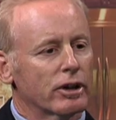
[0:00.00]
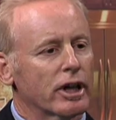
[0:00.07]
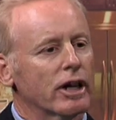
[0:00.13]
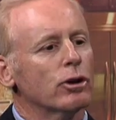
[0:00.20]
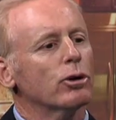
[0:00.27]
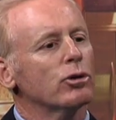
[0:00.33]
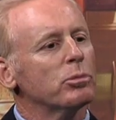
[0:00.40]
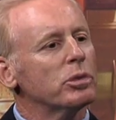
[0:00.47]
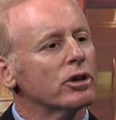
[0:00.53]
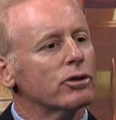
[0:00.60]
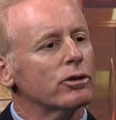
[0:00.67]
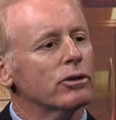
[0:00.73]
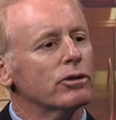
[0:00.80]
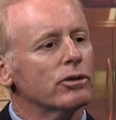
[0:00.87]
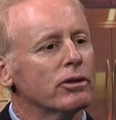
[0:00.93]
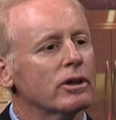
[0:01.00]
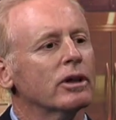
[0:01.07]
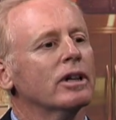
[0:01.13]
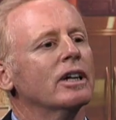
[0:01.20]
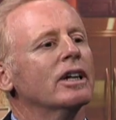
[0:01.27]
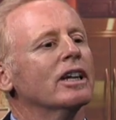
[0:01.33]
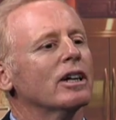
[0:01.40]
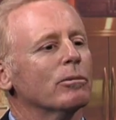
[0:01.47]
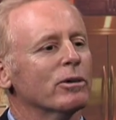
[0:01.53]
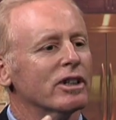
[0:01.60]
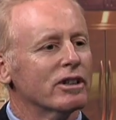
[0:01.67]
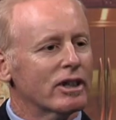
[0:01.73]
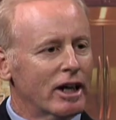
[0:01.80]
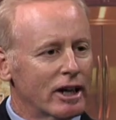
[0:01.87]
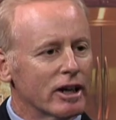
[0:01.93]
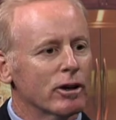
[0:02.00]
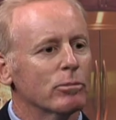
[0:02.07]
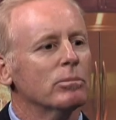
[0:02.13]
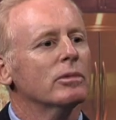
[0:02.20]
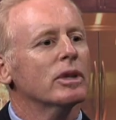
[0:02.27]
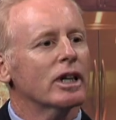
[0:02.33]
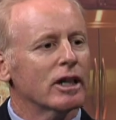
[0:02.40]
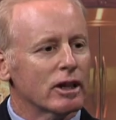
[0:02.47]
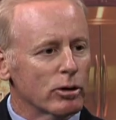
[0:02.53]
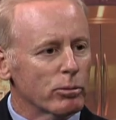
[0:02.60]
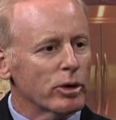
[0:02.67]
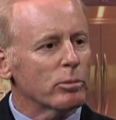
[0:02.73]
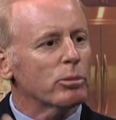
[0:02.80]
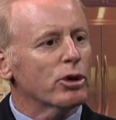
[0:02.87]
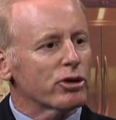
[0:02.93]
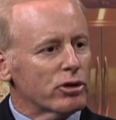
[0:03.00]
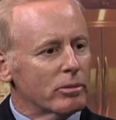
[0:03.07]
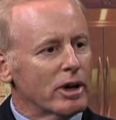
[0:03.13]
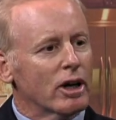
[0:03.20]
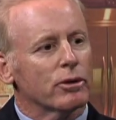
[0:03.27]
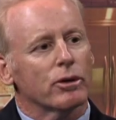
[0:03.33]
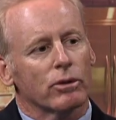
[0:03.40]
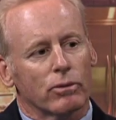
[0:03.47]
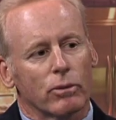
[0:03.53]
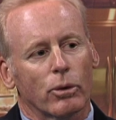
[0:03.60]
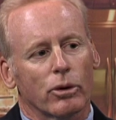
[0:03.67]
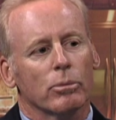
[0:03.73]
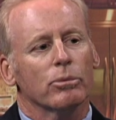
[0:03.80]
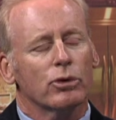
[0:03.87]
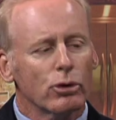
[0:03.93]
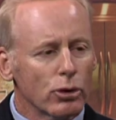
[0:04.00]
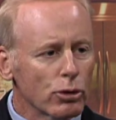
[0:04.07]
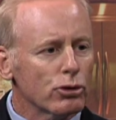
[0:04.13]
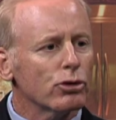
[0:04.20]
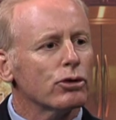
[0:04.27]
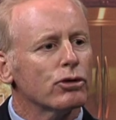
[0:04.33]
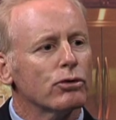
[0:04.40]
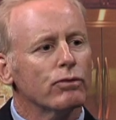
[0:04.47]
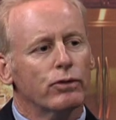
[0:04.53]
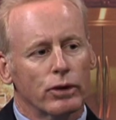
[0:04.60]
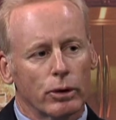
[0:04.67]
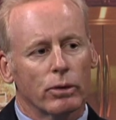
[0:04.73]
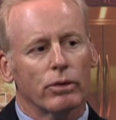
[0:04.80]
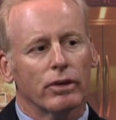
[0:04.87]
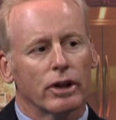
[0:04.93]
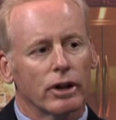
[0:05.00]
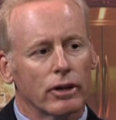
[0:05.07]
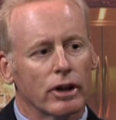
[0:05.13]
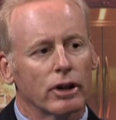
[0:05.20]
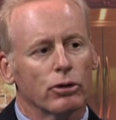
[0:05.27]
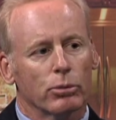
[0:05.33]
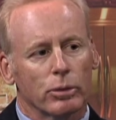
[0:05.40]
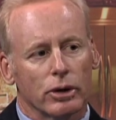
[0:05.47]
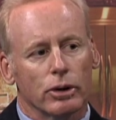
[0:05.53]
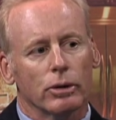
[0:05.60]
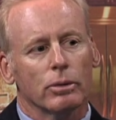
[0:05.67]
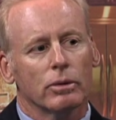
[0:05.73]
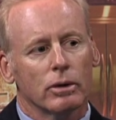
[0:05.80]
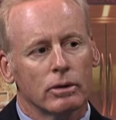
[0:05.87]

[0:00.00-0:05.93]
take those pictures, and we take them, and then we push them out there for them. So those are a few of the things we do.